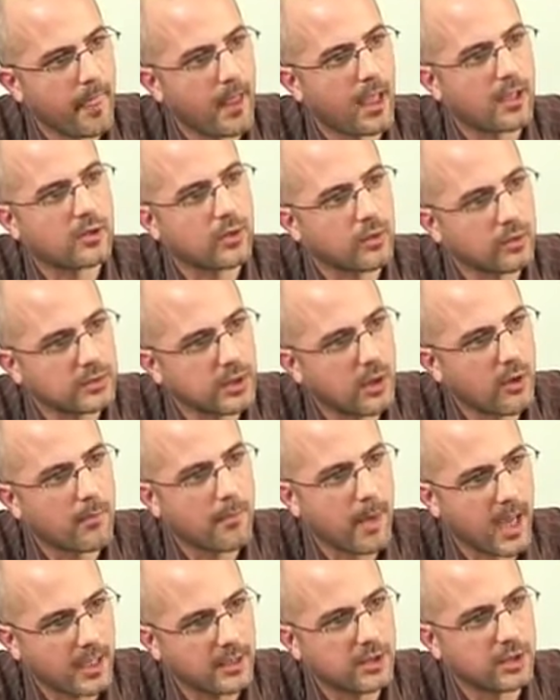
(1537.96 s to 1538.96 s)
It's also a
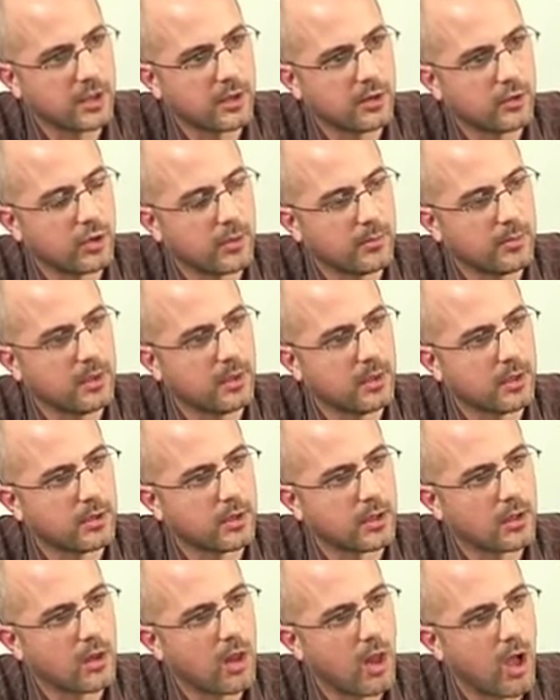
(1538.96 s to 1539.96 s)
major contributor
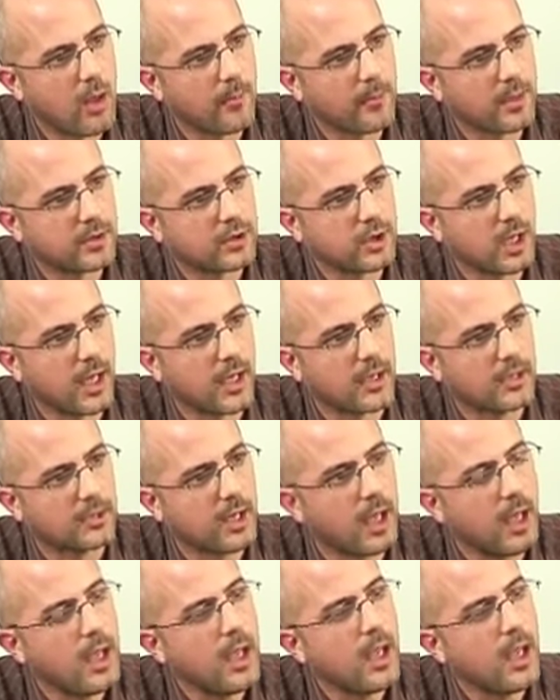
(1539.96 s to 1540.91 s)
to climate change.